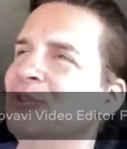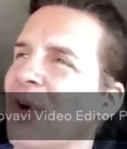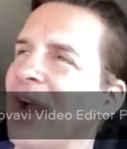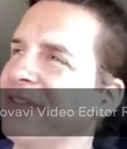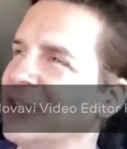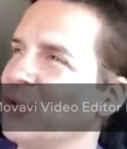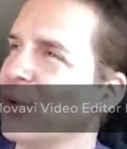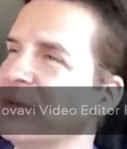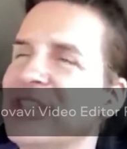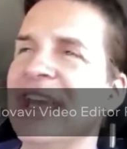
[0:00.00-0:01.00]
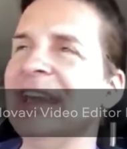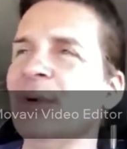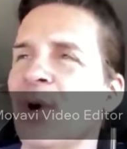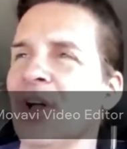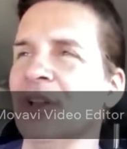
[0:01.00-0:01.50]
drive into a
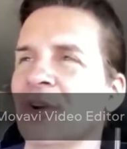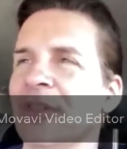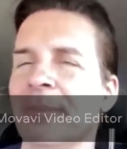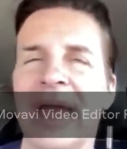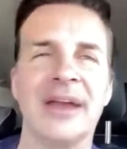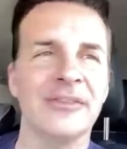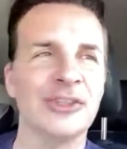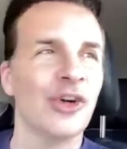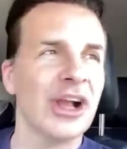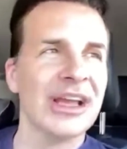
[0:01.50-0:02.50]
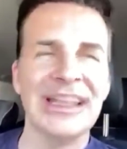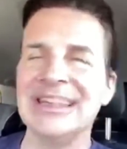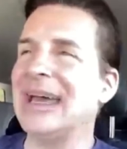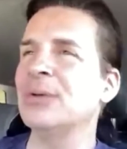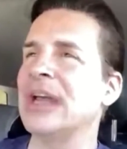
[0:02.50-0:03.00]
retaining wall or the back of the truck,
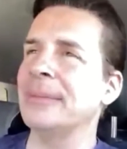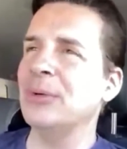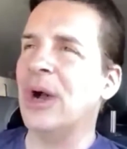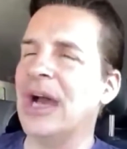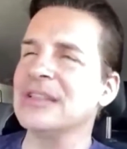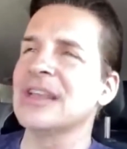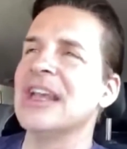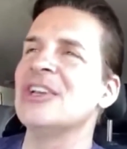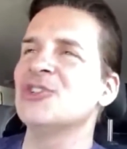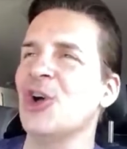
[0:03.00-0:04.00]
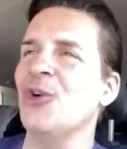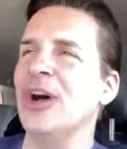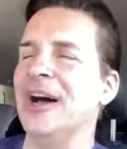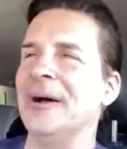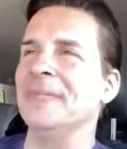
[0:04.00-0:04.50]
and that would not be wise.
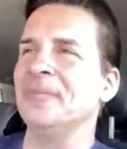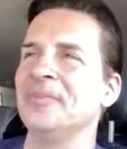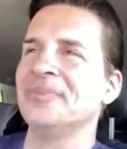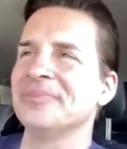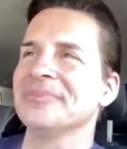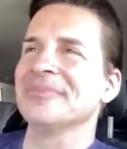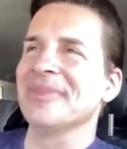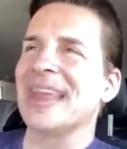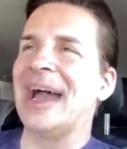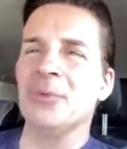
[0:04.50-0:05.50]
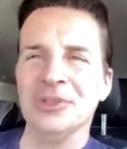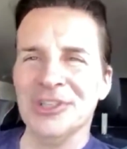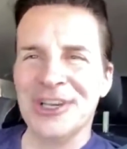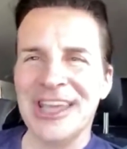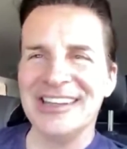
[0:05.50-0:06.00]
So I will
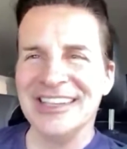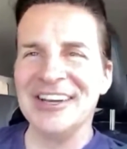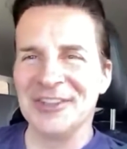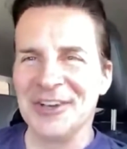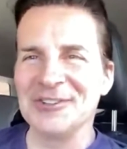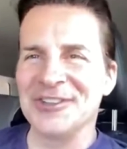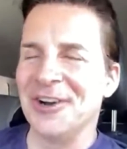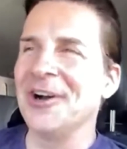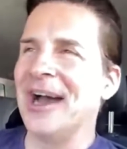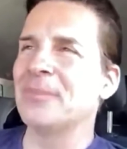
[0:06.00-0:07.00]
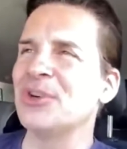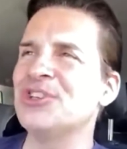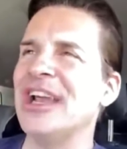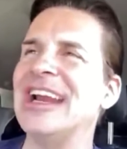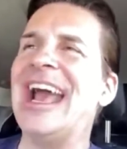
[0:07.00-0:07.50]
look at it later, though. So I
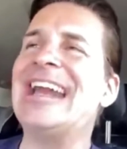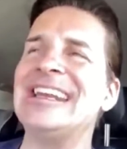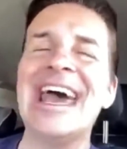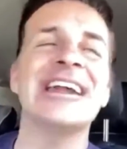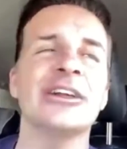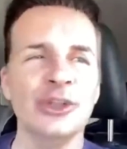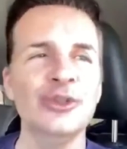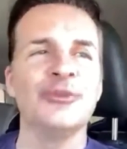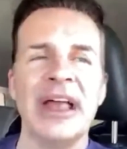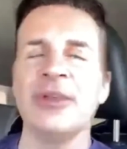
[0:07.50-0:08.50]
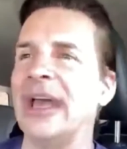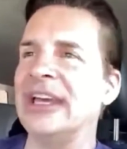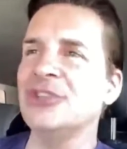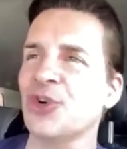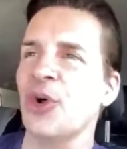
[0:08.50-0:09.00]
appreciate it. And that includes, by the way,
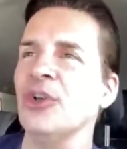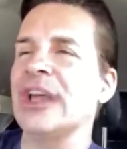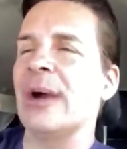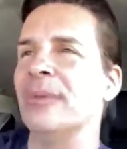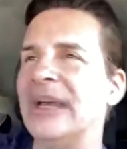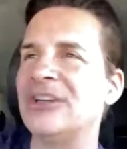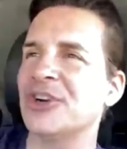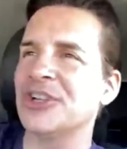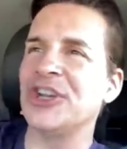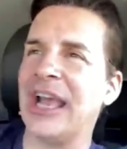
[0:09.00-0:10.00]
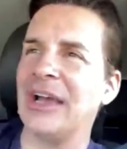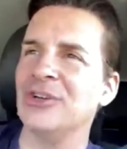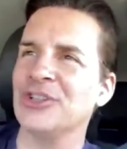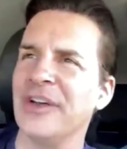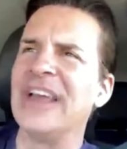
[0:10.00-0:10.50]
any trolls. I will make sure to check out
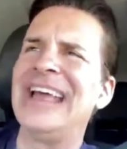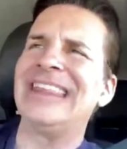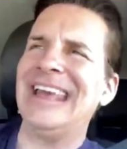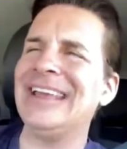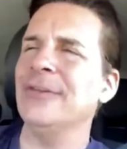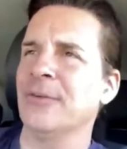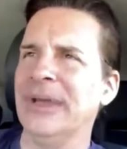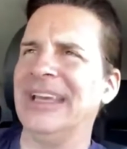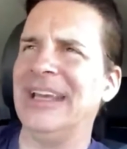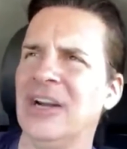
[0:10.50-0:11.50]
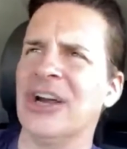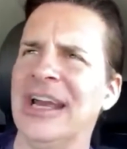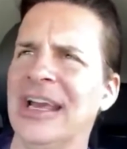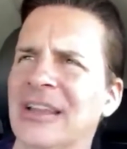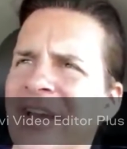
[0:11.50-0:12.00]
your stuff. Thank you for being here
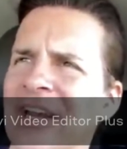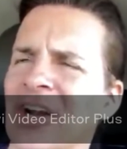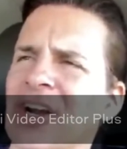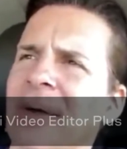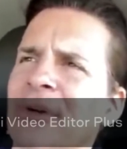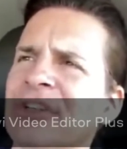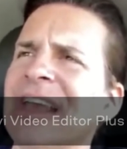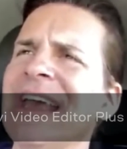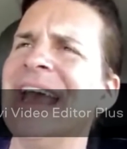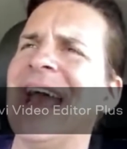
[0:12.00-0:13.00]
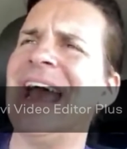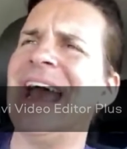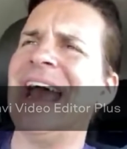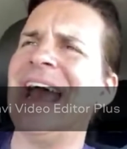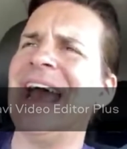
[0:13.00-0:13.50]
and elevating our numbers,
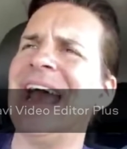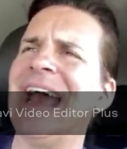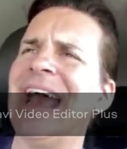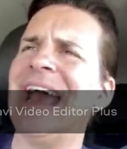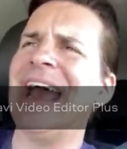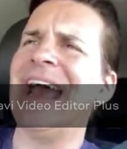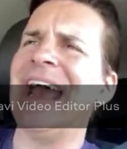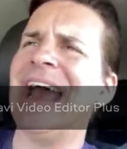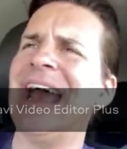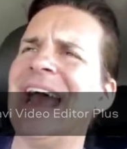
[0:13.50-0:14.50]
as always.